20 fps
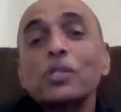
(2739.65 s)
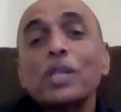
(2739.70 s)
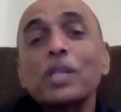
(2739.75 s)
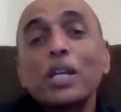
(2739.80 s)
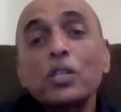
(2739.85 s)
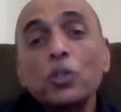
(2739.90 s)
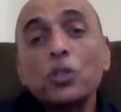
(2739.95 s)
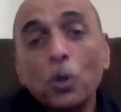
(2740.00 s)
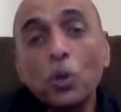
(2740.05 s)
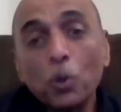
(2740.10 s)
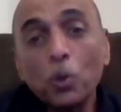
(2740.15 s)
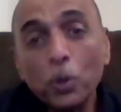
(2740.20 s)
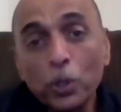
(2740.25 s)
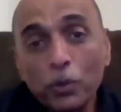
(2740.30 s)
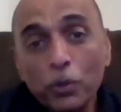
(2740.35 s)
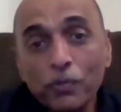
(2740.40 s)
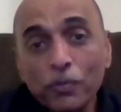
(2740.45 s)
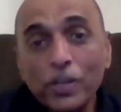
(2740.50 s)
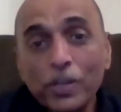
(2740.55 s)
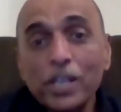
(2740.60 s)
then you're going to
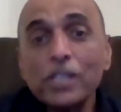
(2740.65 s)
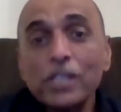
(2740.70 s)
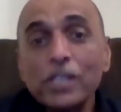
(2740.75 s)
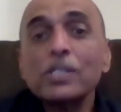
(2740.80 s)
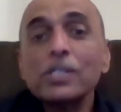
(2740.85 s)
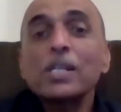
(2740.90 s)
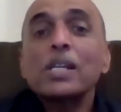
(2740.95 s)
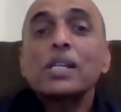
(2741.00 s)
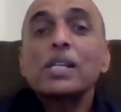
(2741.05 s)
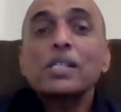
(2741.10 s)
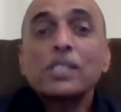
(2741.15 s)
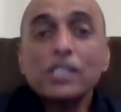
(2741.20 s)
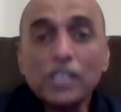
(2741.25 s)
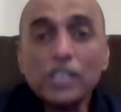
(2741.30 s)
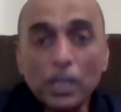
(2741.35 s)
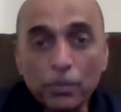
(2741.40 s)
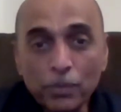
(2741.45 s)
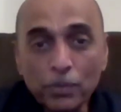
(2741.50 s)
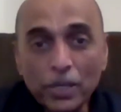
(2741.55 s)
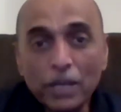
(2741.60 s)
face
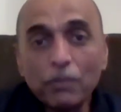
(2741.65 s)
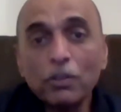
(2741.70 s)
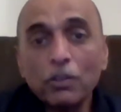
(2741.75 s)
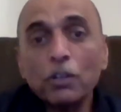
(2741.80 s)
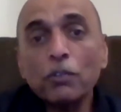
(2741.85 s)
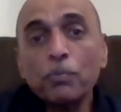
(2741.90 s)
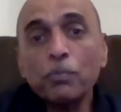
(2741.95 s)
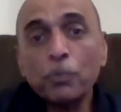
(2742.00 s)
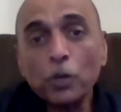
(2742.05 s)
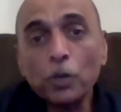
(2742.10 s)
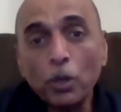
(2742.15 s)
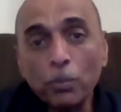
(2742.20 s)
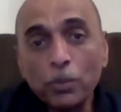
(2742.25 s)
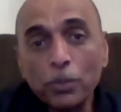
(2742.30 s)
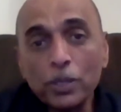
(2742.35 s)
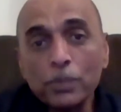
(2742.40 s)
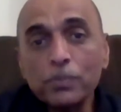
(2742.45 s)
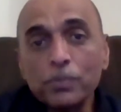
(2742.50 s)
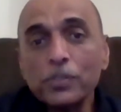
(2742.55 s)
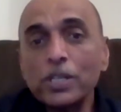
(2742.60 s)
some level of
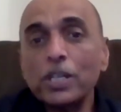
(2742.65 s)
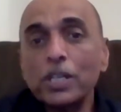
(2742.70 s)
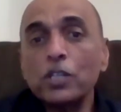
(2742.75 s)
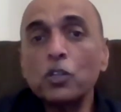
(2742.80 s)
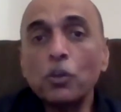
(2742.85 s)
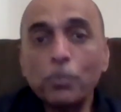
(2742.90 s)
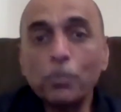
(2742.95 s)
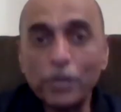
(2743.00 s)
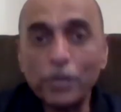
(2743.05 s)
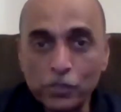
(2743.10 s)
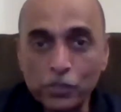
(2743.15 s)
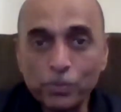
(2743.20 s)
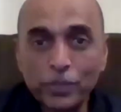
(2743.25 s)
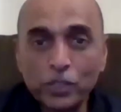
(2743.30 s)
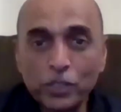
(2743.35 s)
problems in your placement.